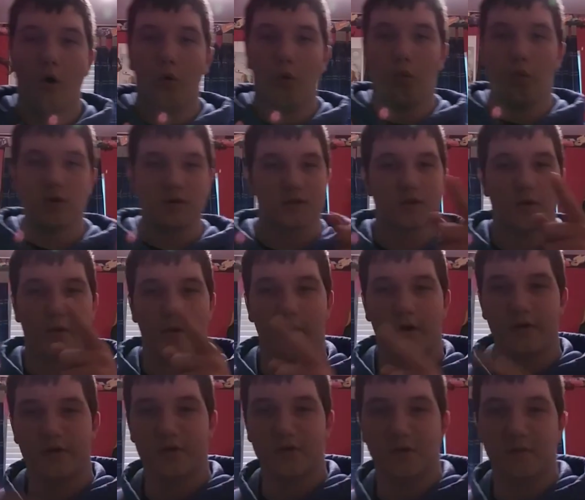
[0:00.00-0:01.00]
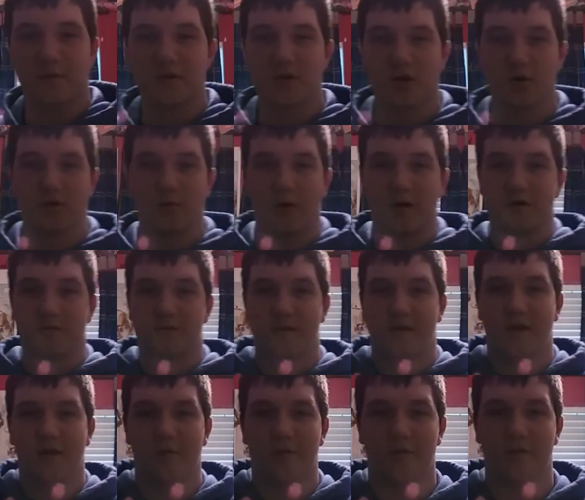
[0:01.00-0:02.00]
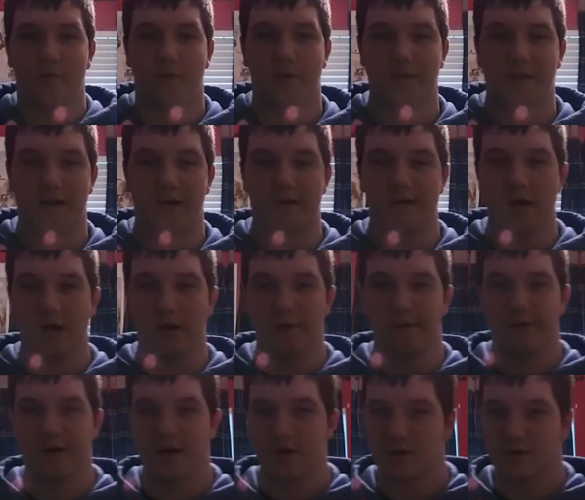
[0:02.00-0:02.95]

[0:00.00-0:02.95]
What's going on YouTube? It's RJ Waswick here with another video.